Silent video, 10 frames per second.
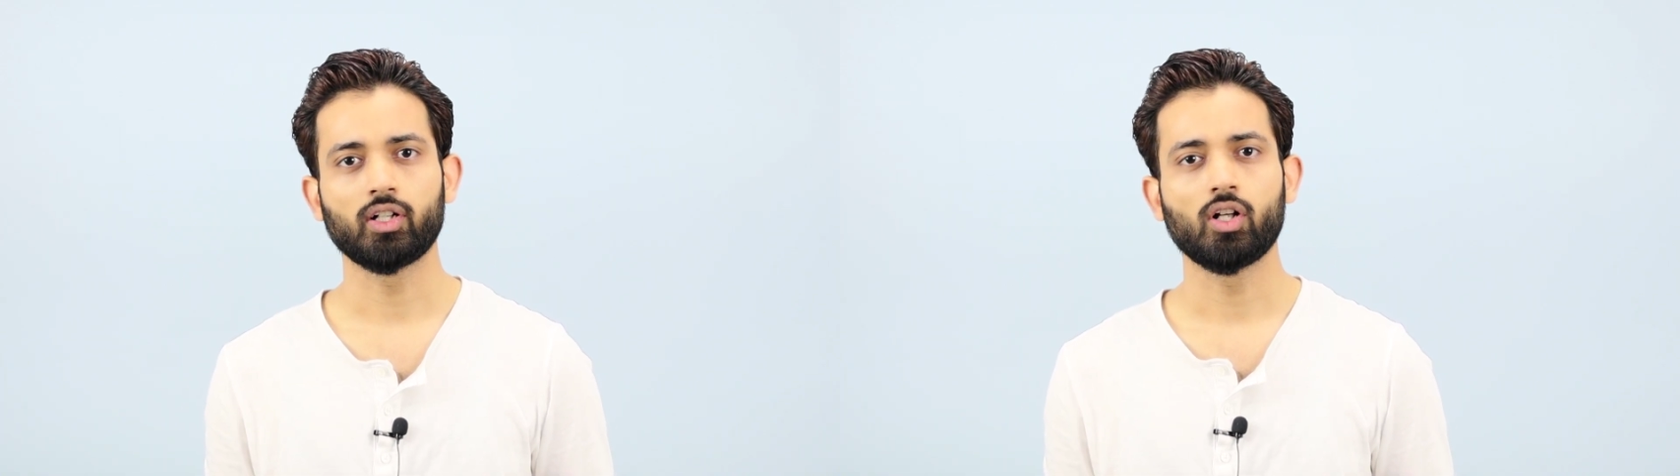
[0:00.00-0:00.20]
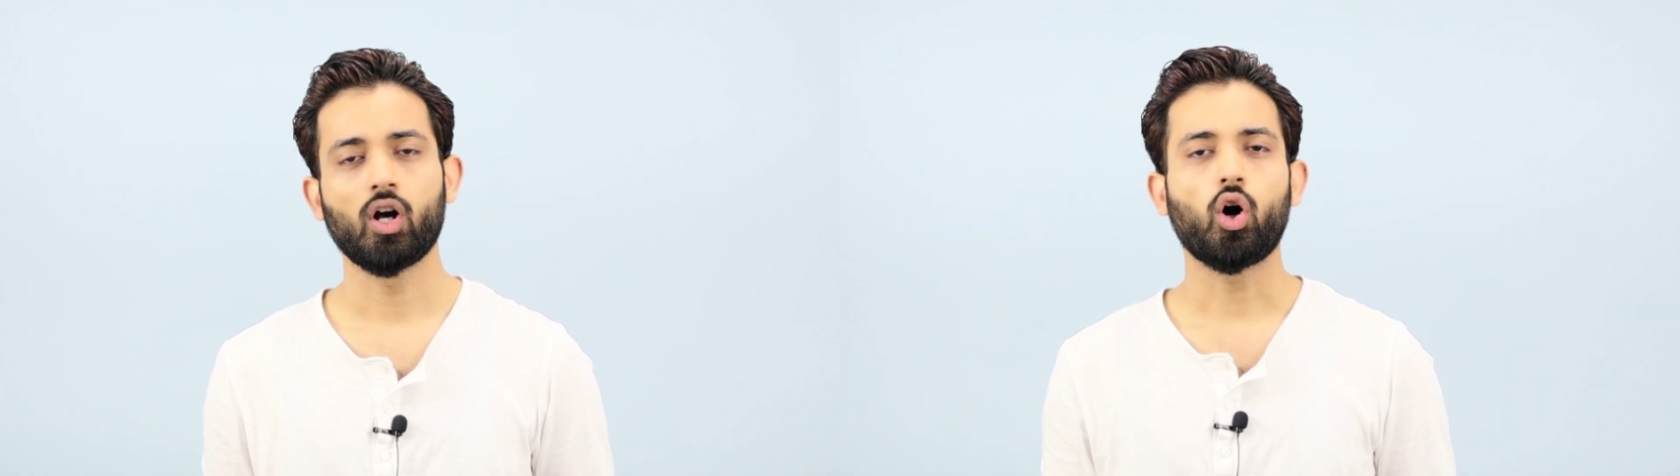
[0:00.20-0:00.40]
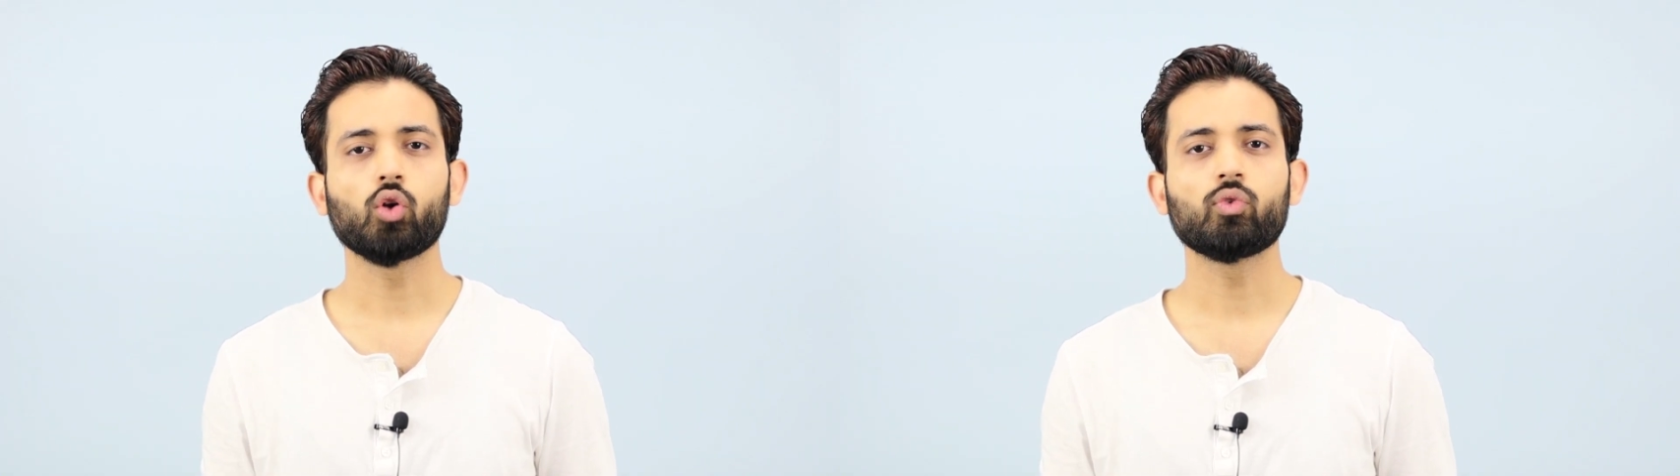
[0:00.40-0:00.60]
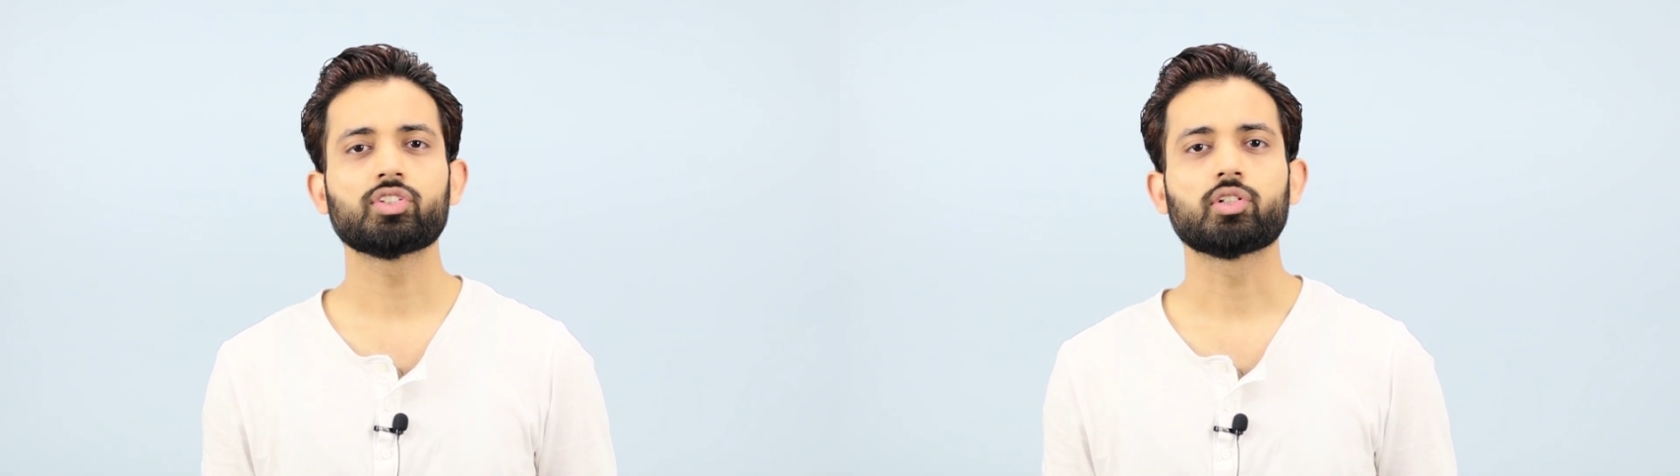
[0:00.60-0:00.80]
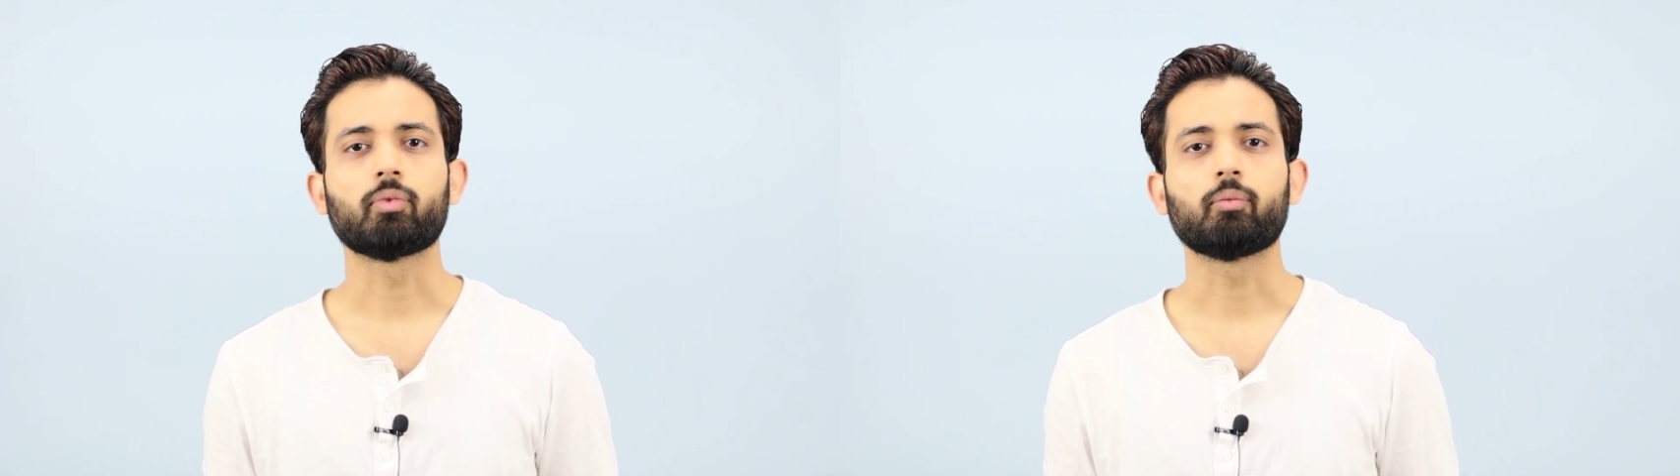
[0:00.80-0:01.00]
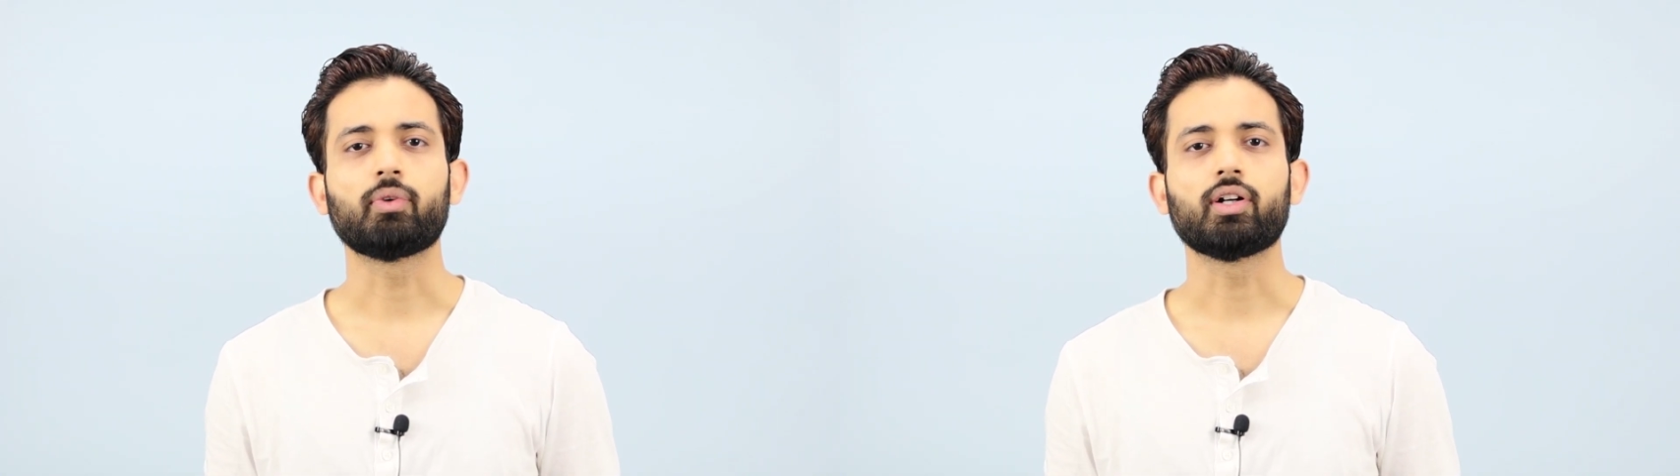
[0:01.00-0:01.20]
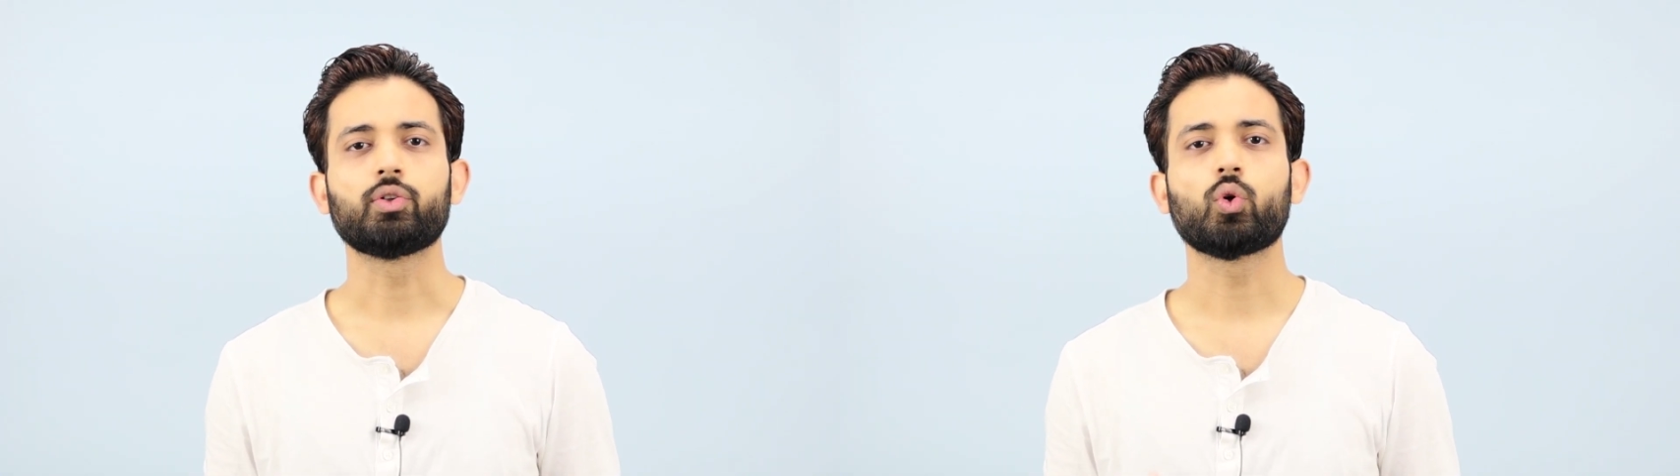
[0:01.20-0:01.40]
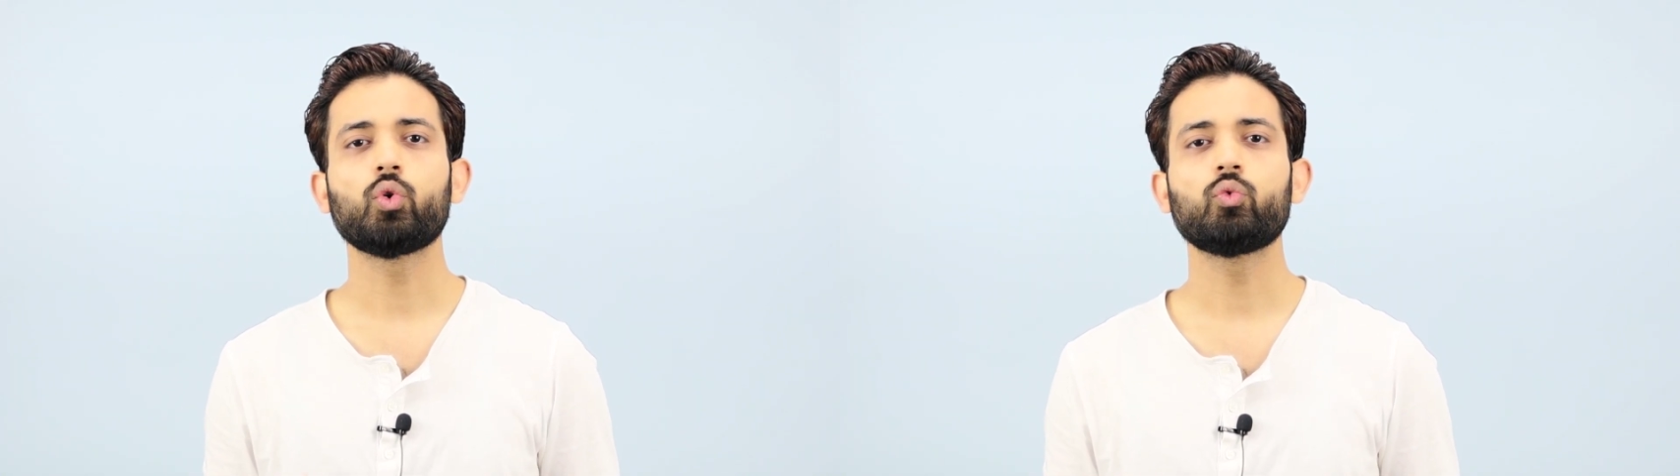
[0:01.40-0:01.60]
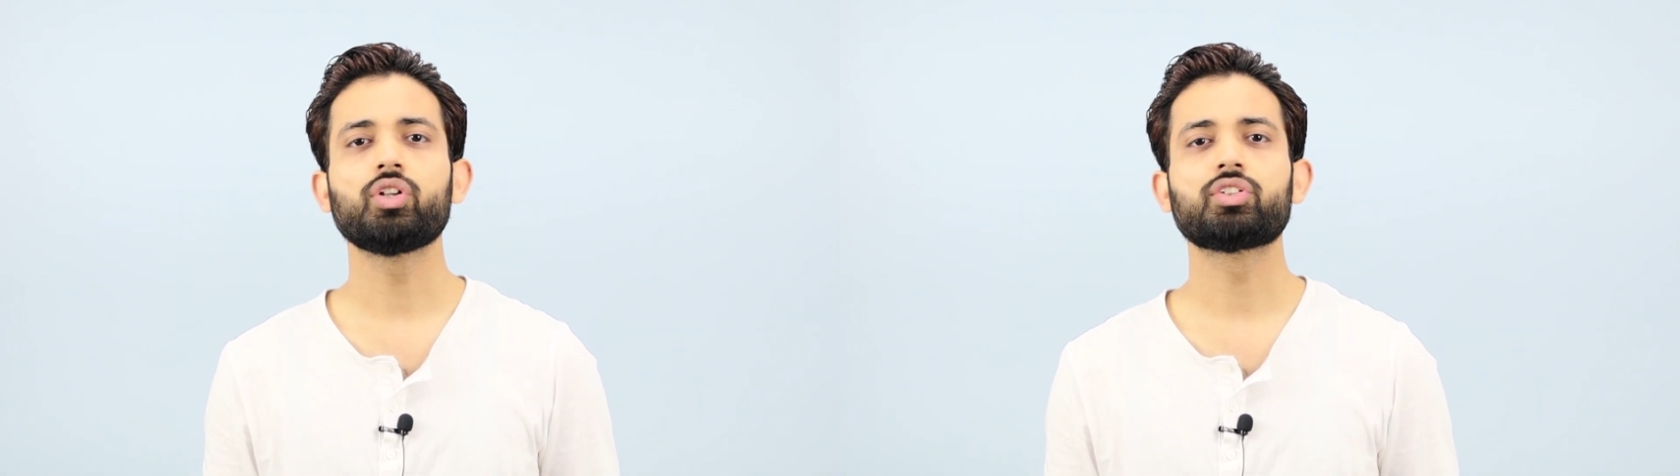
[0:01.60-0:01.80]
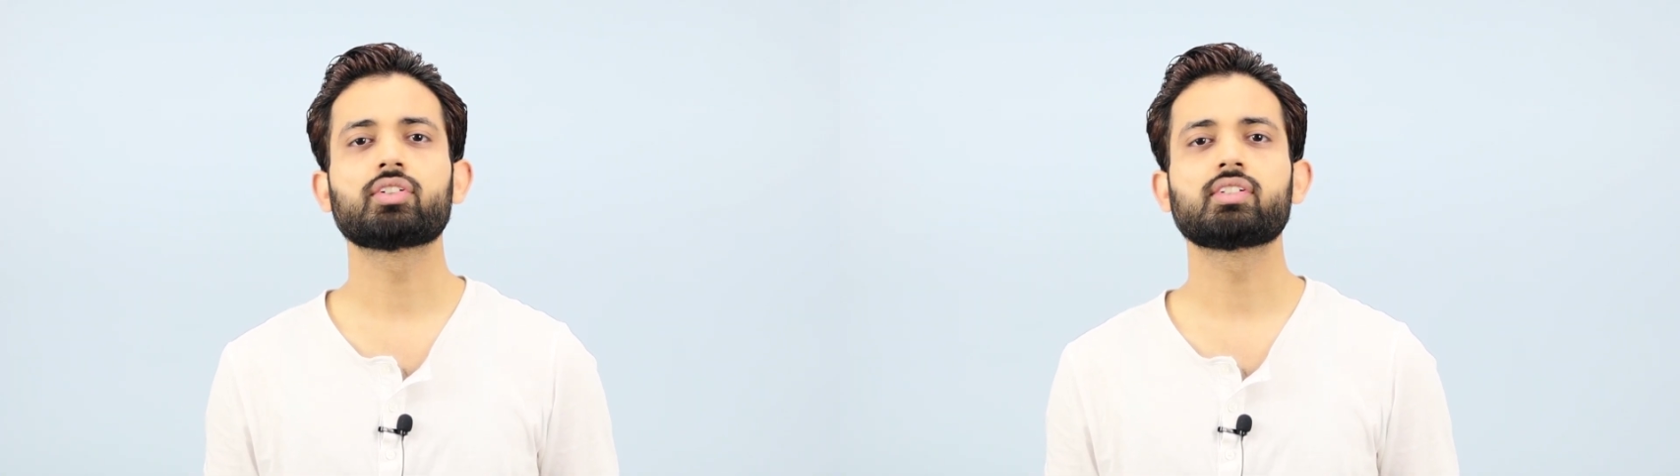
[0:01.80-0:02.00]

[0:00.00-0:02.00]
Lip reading: Always remember, don't viciously